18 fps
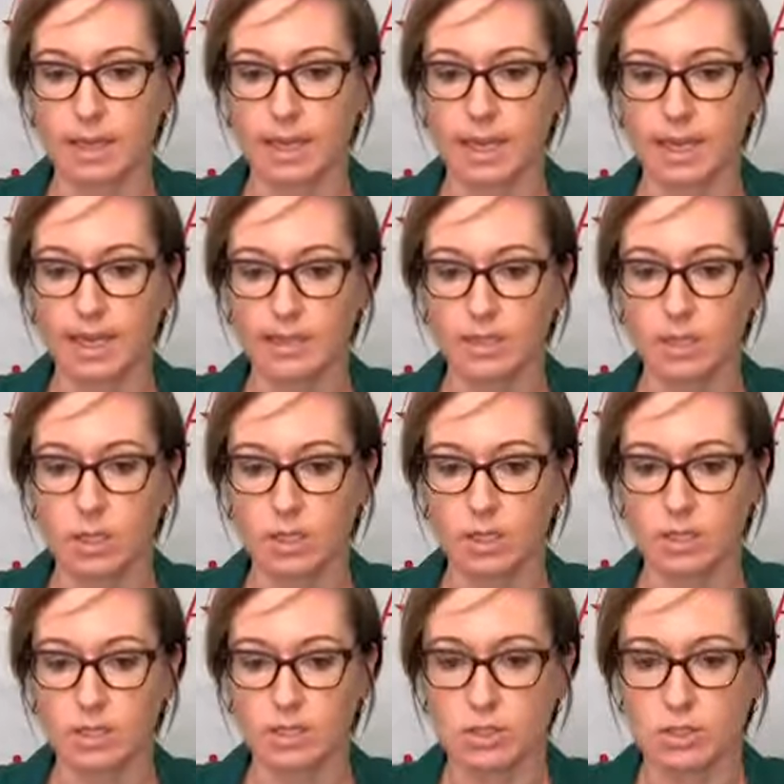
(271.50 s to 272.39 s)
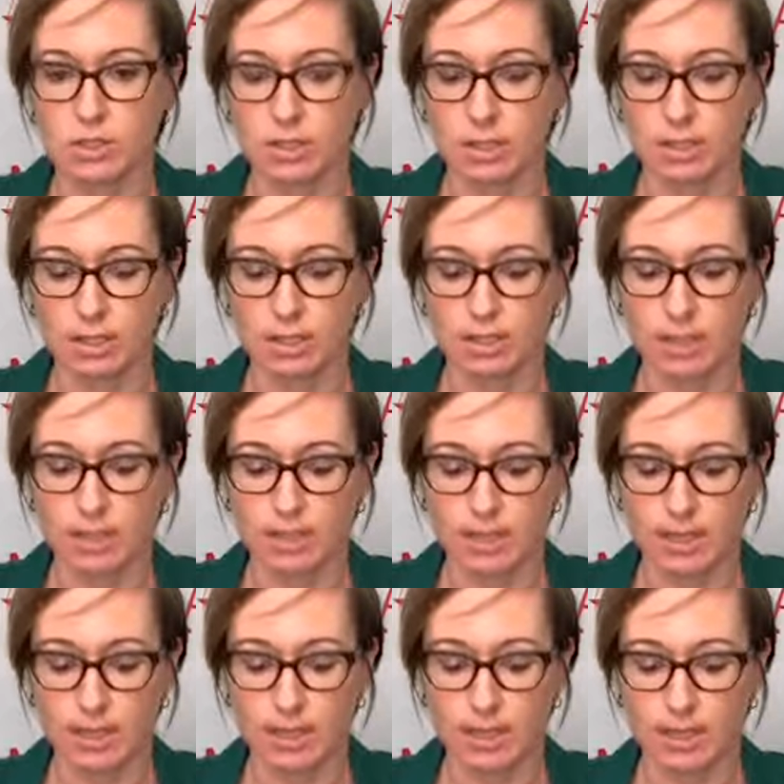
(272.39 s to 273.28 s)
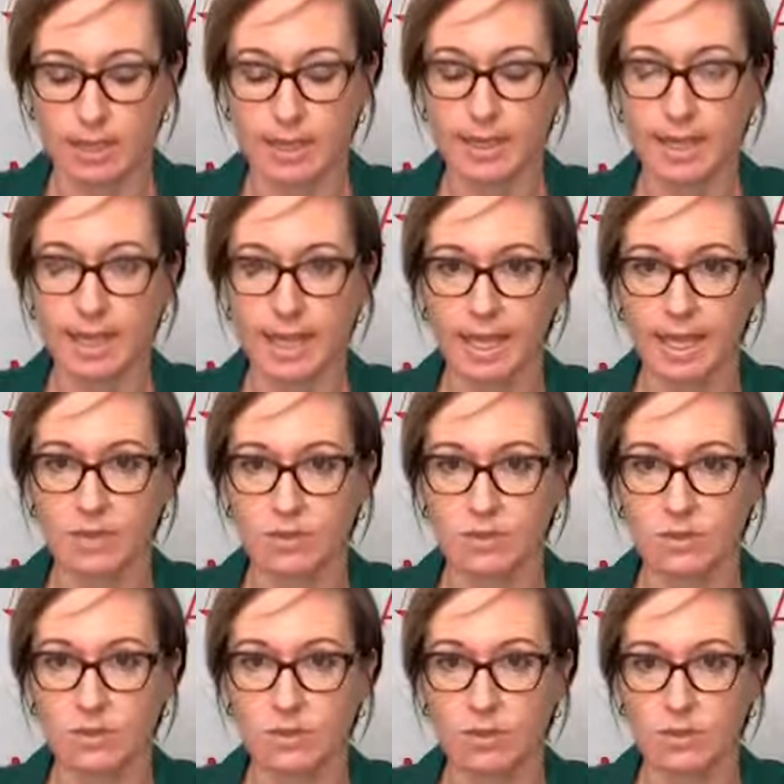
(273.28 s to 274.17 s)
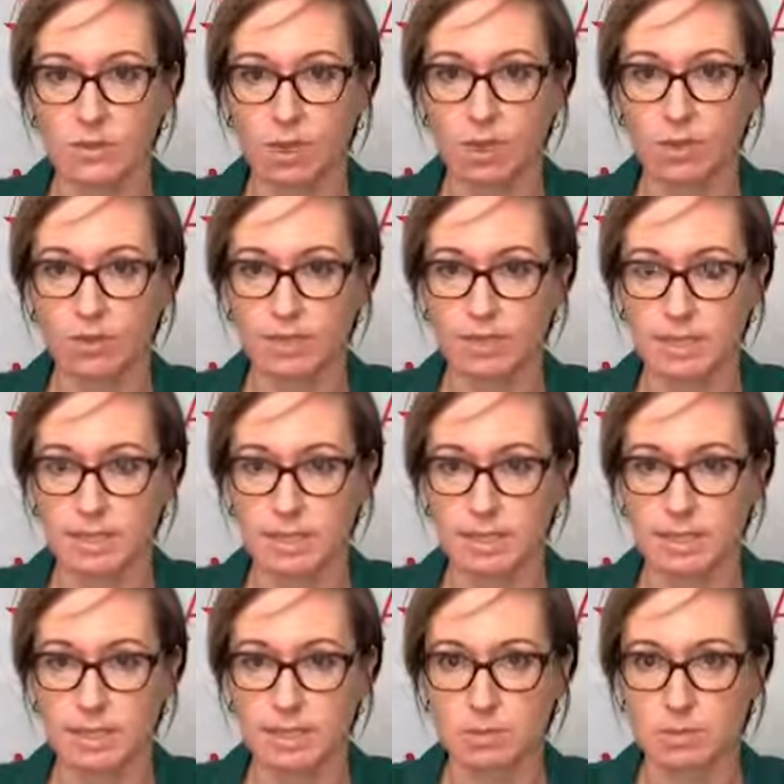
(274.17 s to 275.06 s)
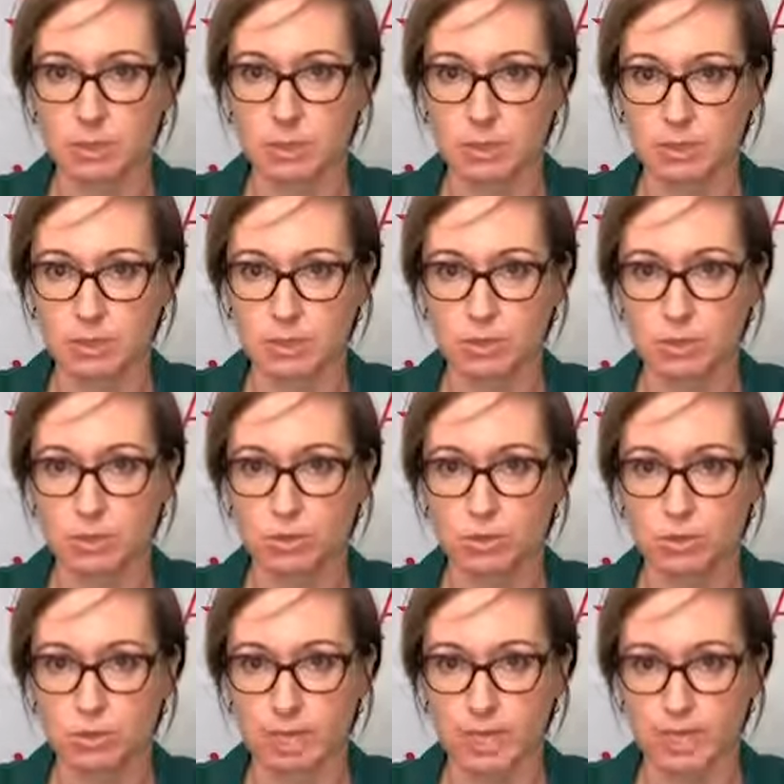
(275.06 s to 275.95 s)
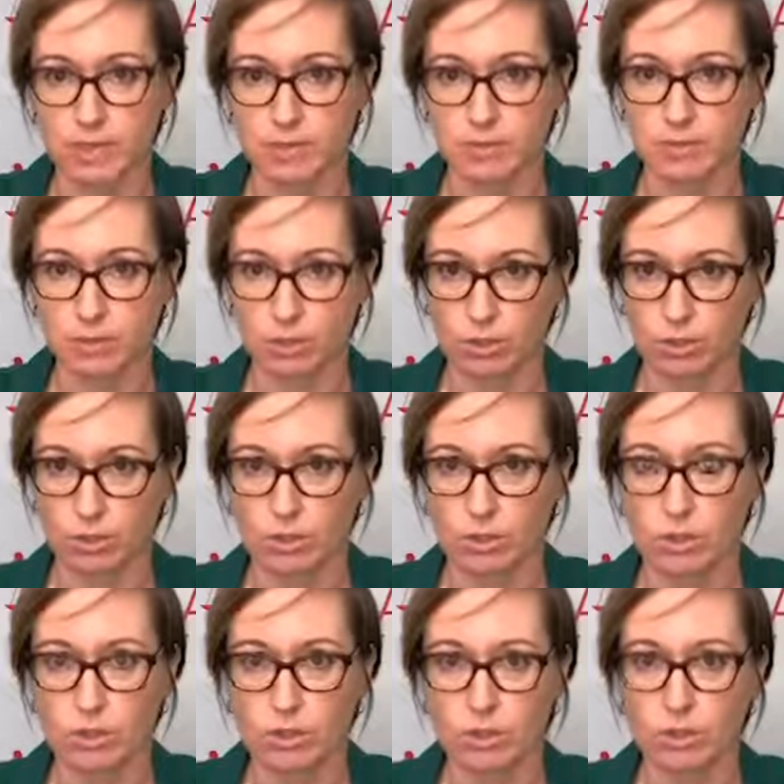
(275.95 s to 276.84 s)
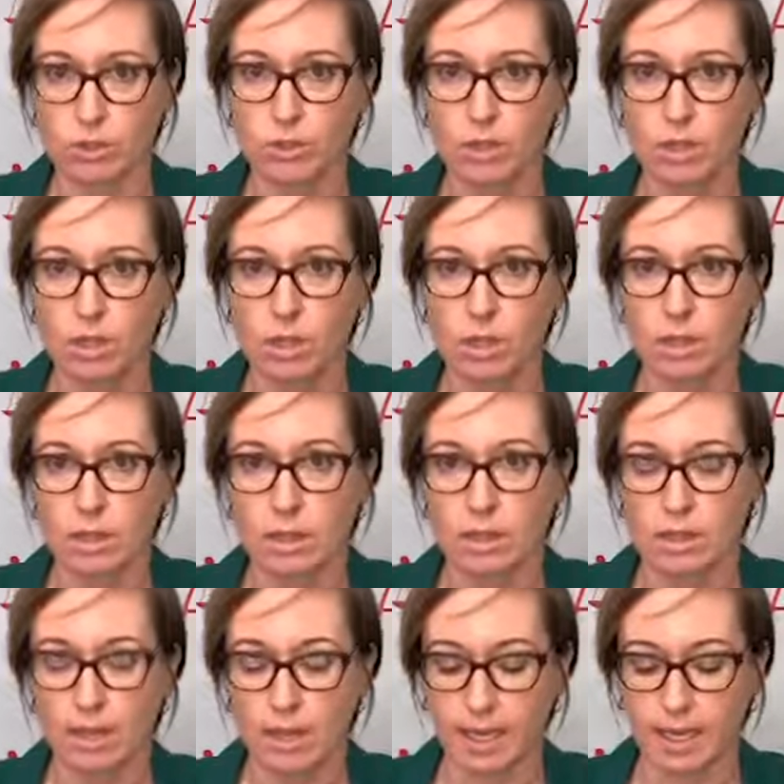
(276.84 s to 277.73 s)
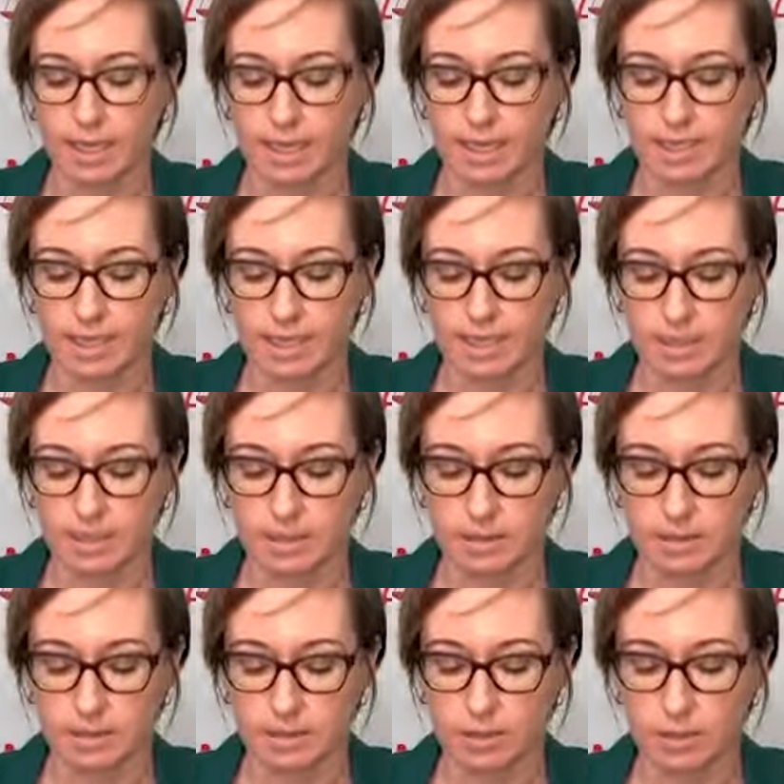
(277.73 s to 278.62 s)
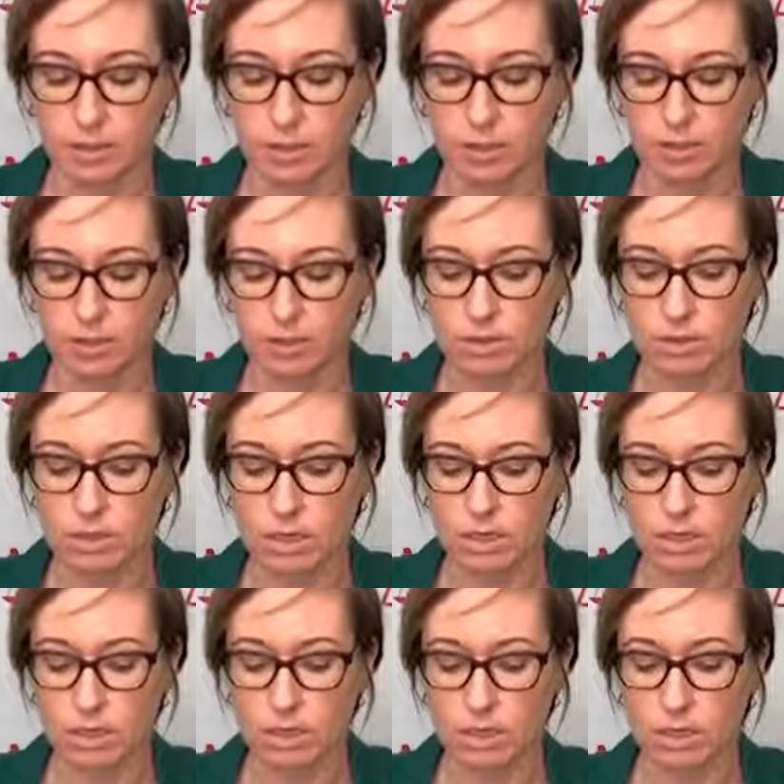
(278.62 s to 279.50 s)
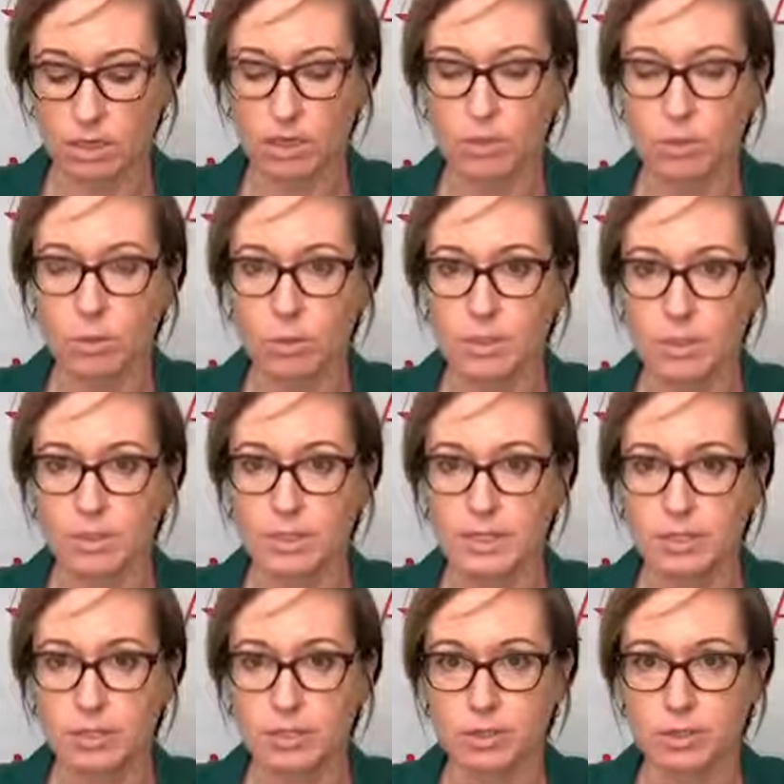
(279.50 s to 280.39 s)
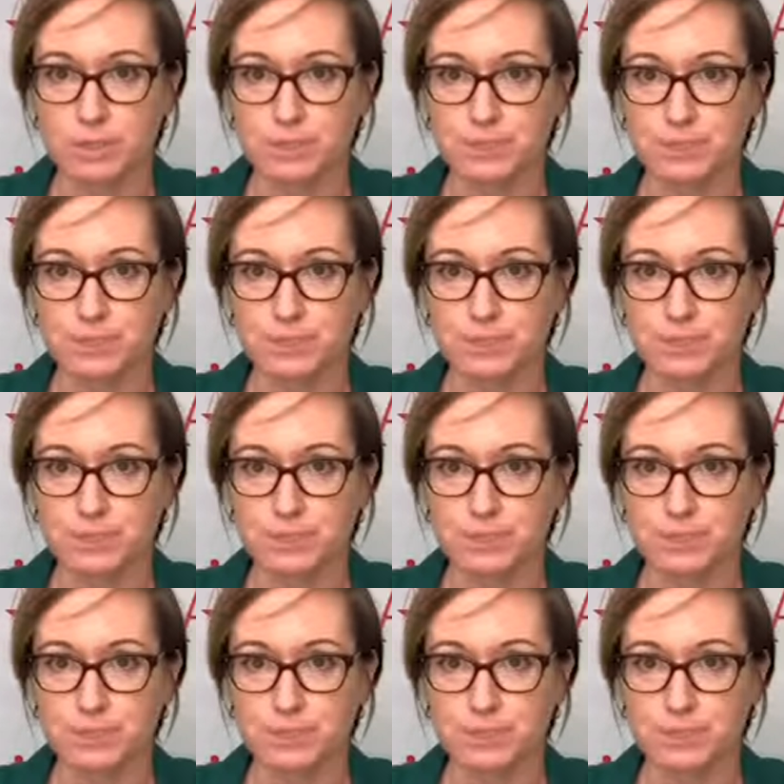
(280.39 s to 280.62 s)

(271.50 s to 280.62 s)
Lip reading: acknowledge that the accounts of the deceased person should transfer to an executor. So what do?